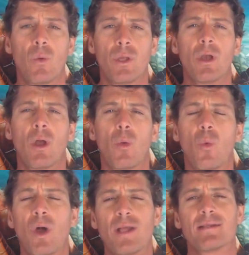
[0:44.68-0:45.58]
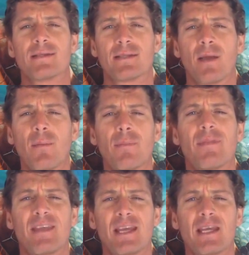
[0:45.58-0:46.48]
We all want
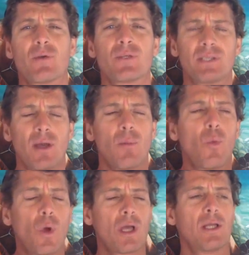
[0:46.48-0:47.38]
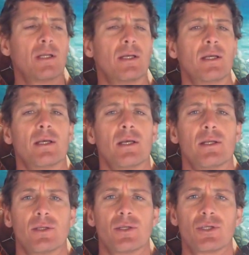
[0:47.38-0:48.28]
something or someone
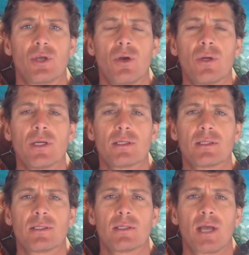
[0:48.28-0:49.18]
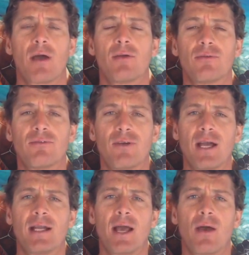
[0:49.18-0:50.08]
to show us how to
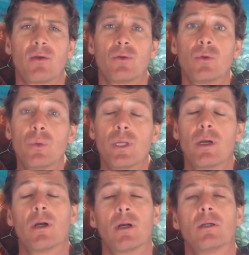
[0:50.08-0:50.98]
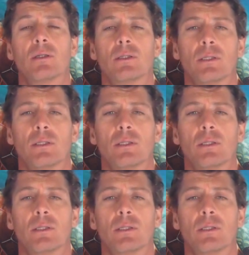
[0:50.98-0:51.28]
find out who we are.